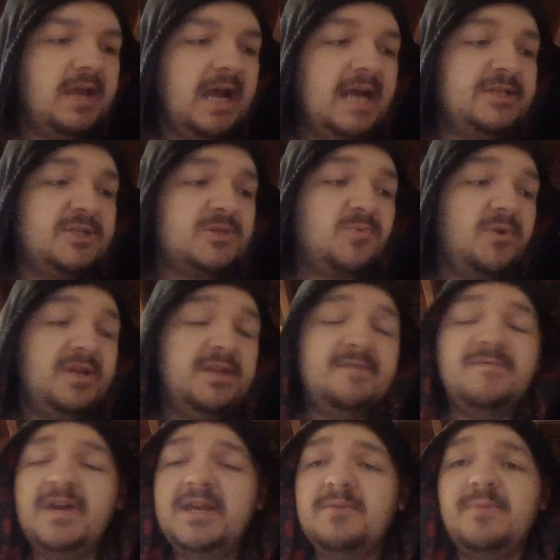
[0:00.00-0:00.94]
I just wanted
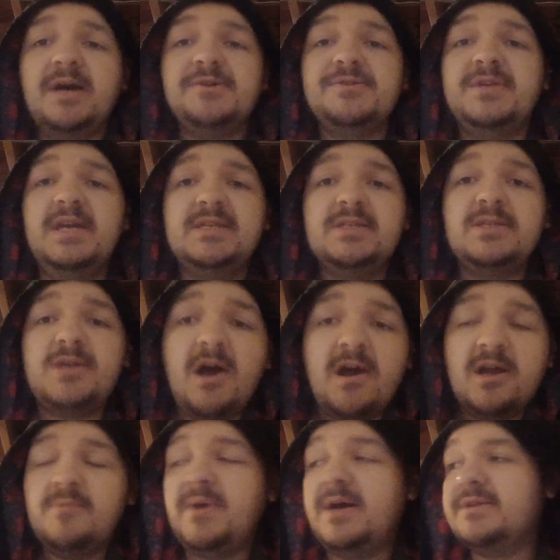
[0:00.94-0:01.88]
to vent about things and
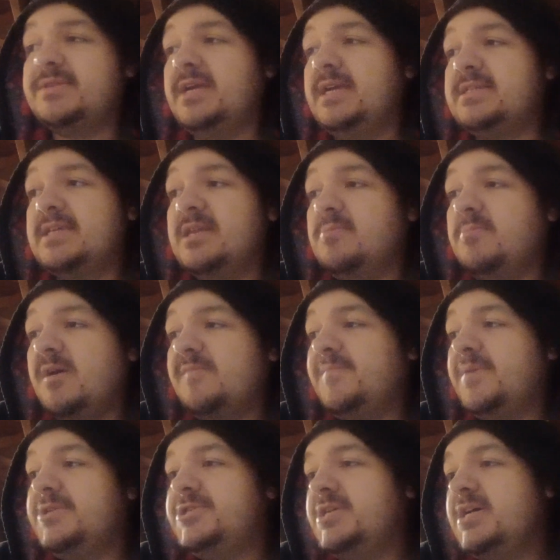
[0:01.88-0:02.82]
talk about things, get them
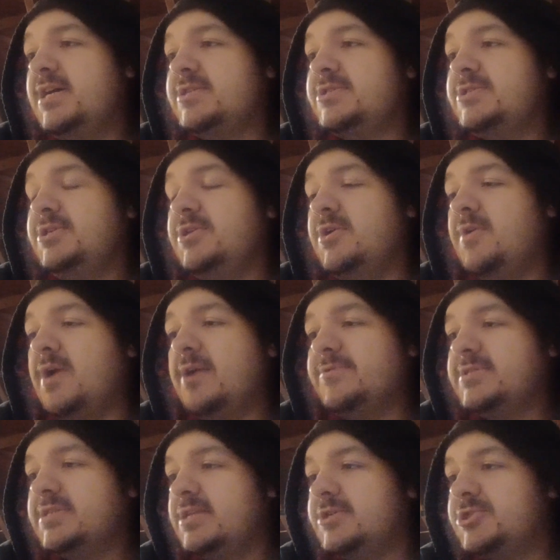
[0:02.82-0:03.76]
off my chest, you know. I
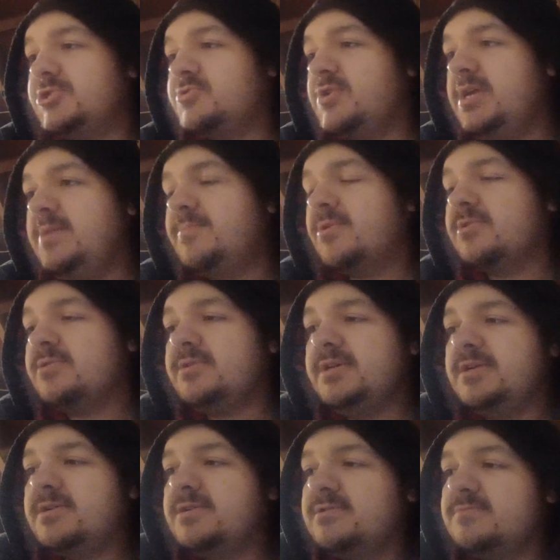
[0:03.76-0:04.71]
was in a stream
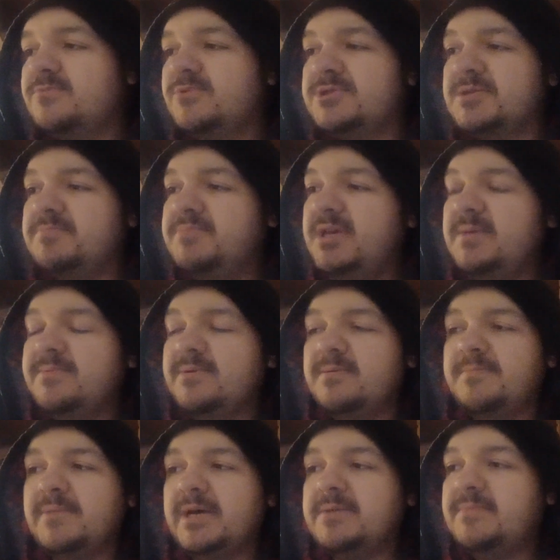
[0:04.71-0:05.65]
earlier with some
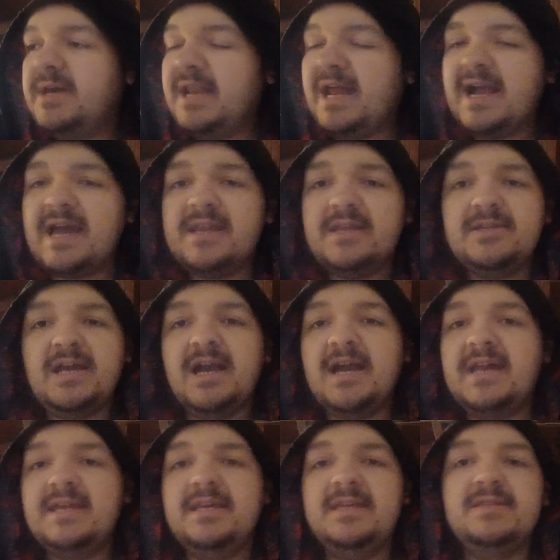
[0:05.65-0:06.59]
people. I'm like, man, I
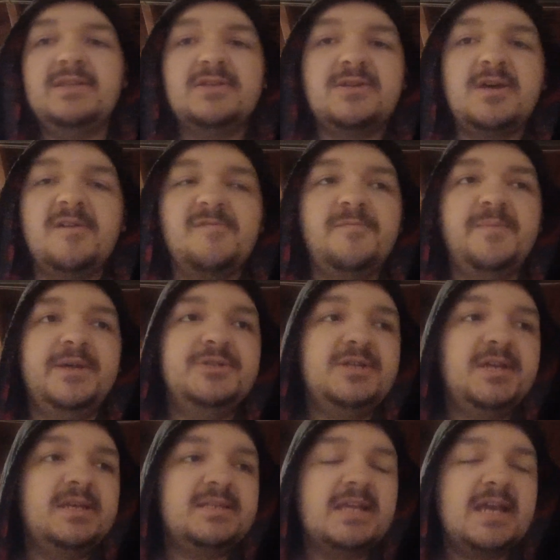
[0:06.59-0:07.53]
gotta get this off of my
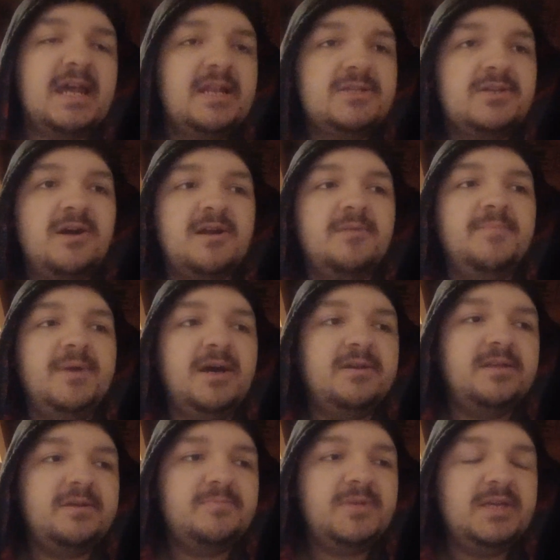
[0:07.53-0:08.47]
chest. I gotta talk
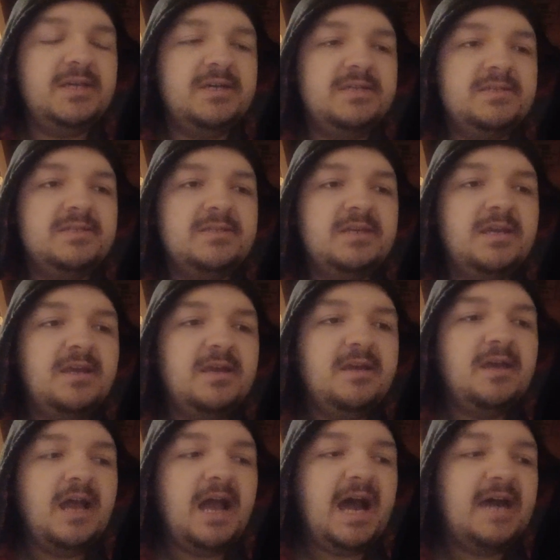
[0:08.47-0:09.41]
about it because
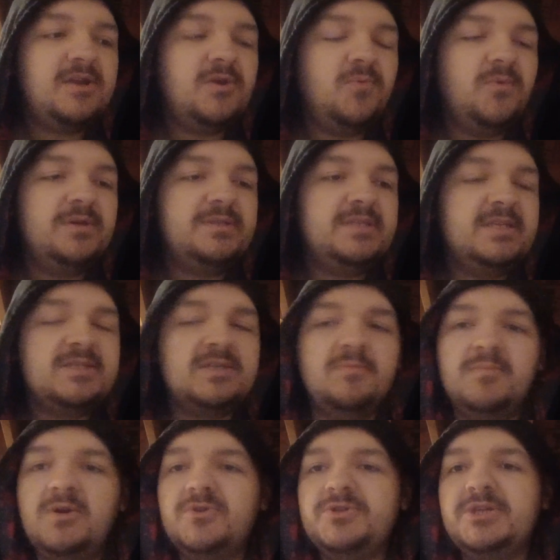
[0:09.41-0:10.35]
I don't want this
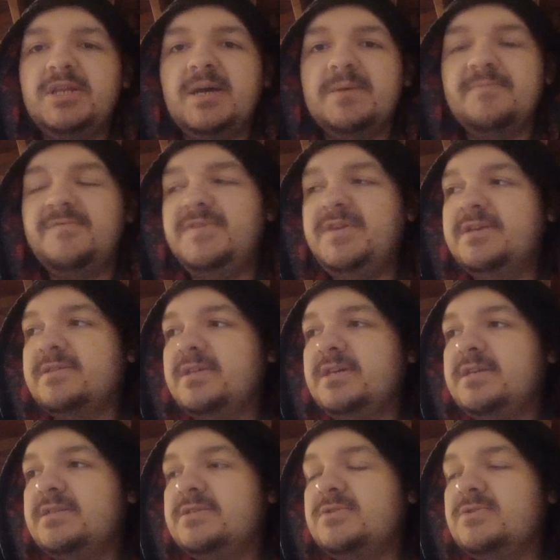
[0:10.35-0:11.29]
emotion I'm
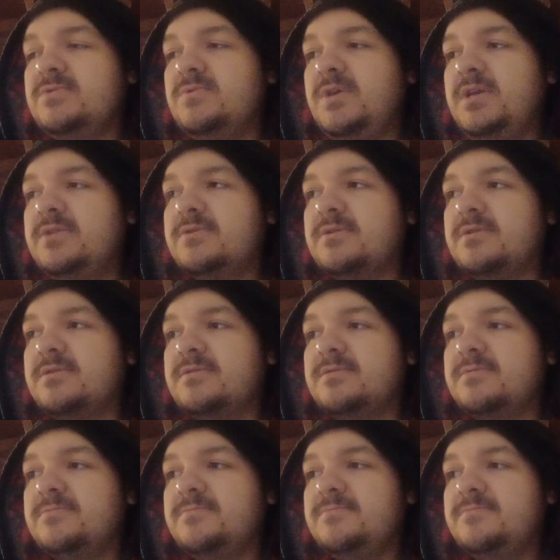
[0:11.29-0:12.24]
feeling to either,